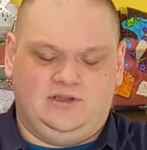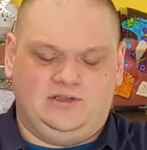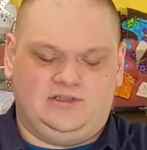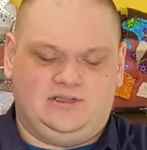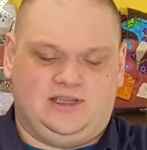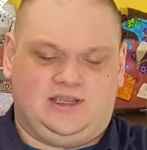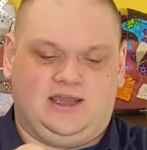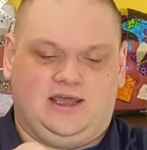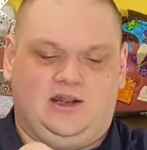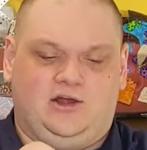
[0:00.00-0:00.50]

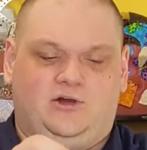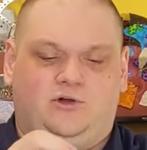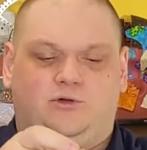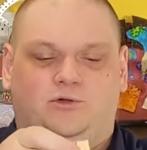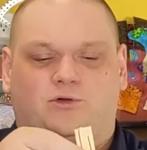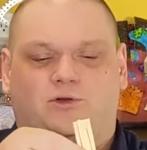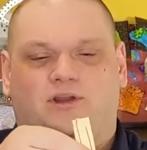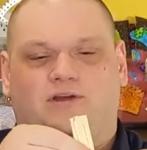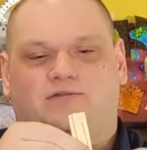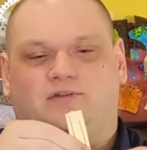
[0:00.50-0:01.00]
to kind of
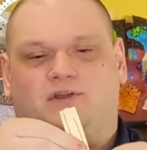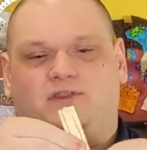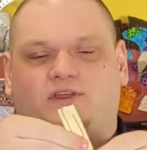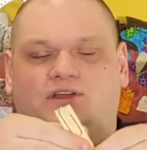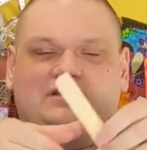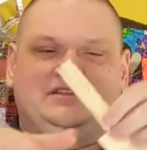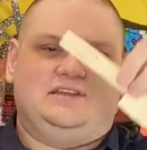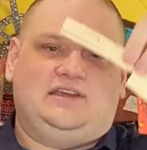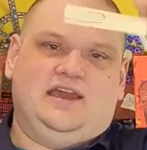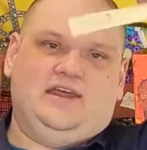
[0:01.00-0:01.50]
hold
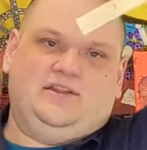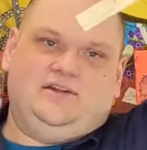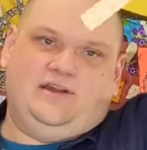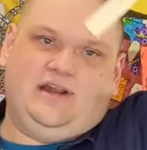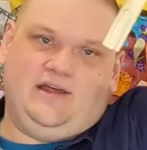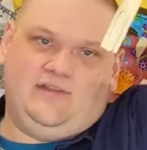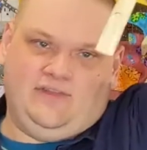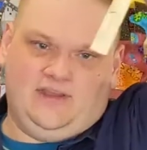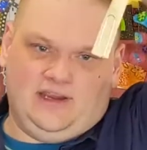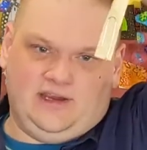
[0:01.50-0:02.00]
everything together
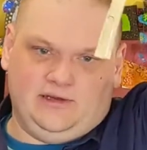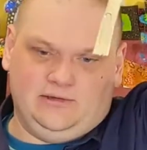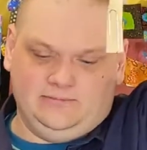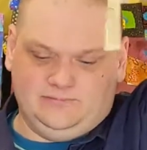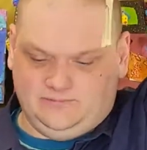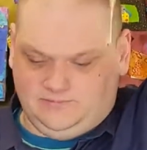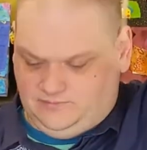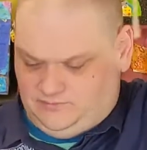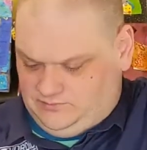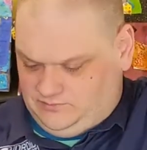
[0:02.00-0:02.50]
down there,
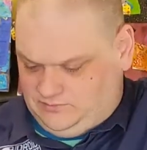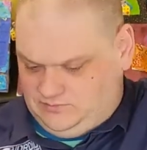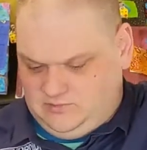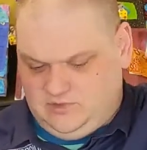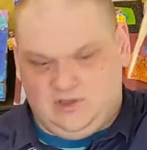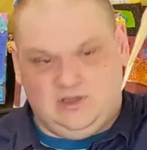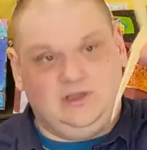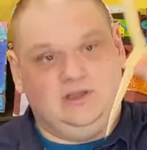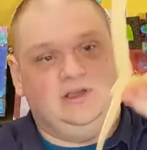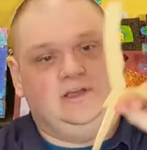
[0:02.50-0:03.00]

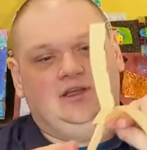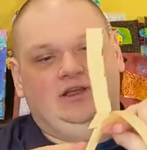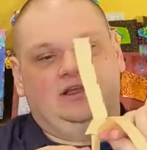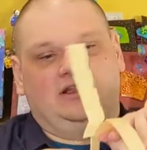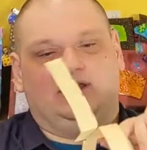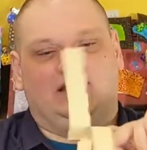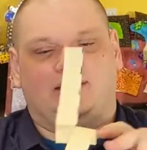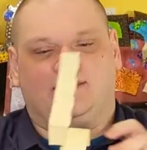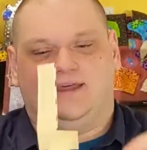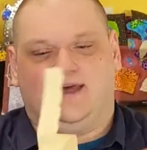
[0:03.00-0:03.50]

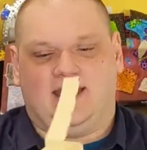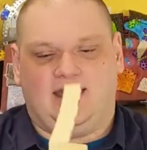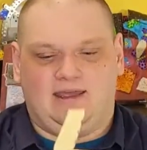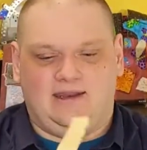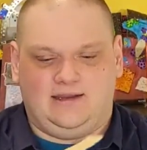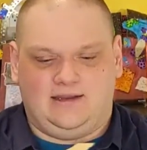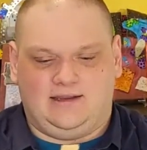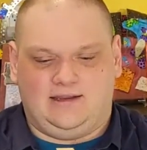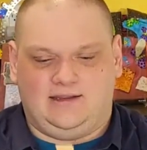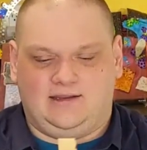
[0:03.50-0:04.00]
like
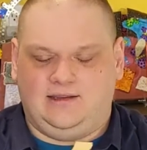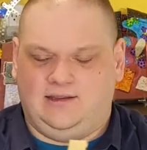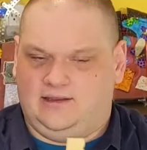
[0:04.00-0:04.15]
that.